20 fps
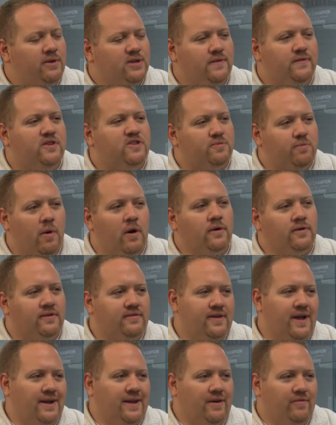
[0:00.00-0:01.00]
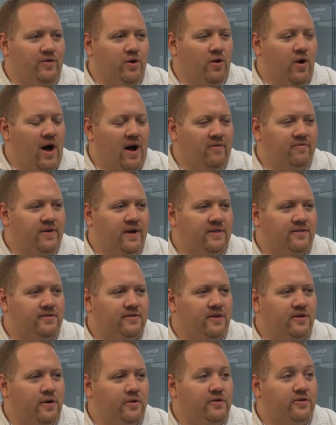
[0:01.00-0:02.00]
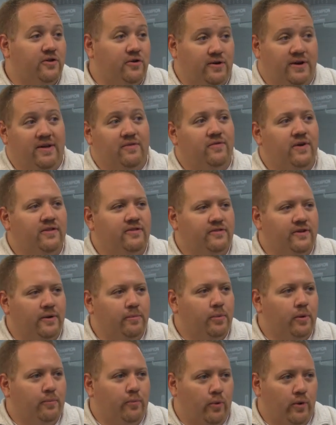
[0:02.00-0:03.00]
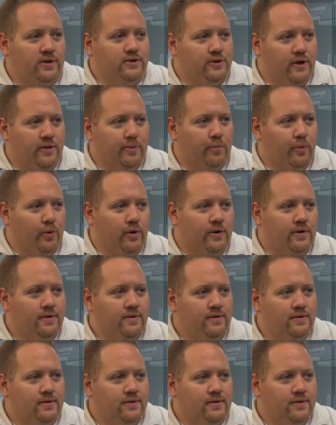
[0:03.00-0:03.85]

much of a spark does that give your offense to know that your defense can put points on the board?